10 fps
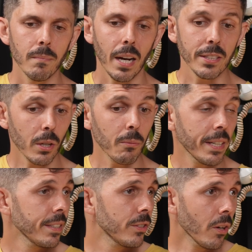I start
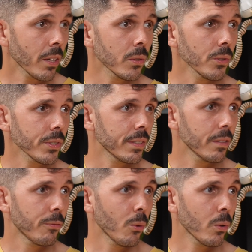writing these articles
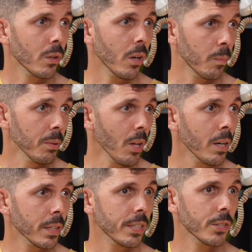for our
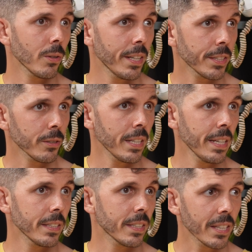blog to try to
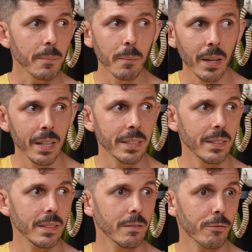create, because keep in
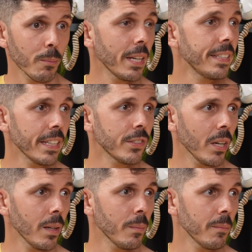mind, for my day
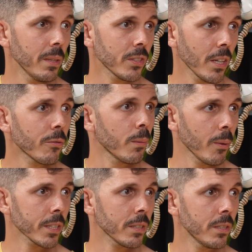job, I'm a software
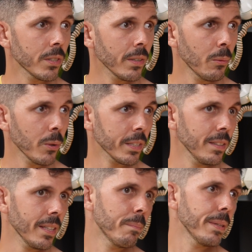marketer, so I work in
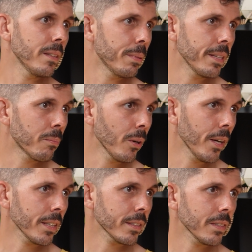like B2B
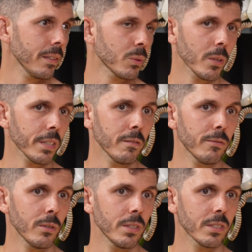products. I was working
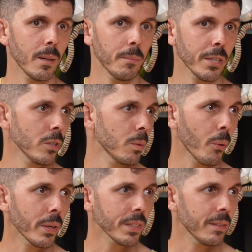for this company called
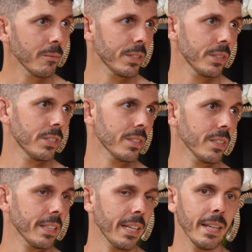Appointlet, which is just
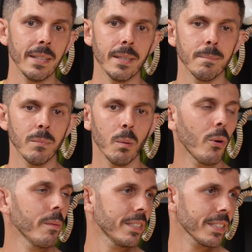like a
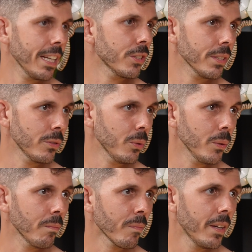appointment scheduling
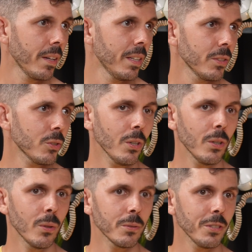tool.
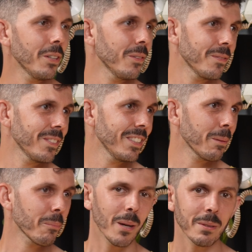So, you know, you
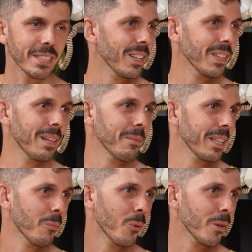can probably tell I'm
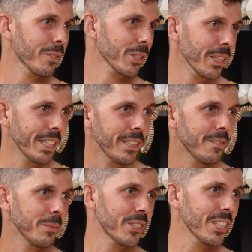like more of a creative
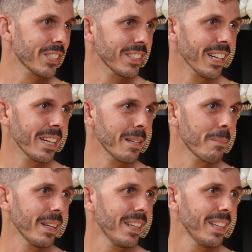musician type,
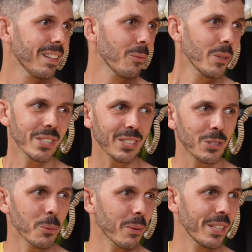wasn't
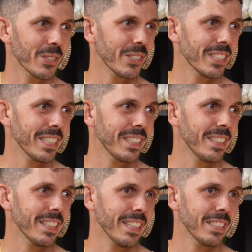super interested
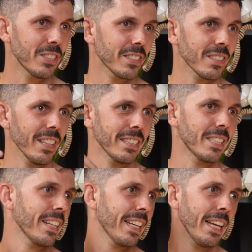in just like
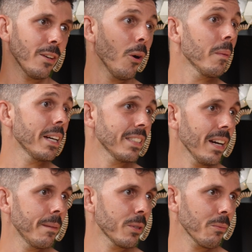dedicating all my
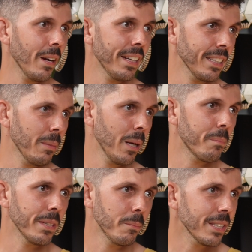time to writing about
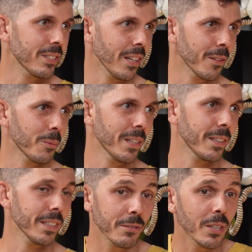B2B
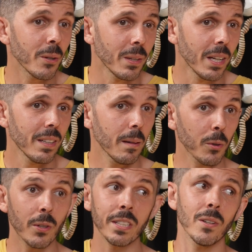software, even though I'm
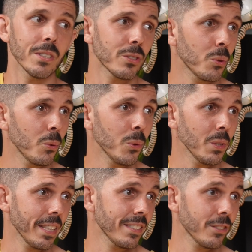learning all these cool like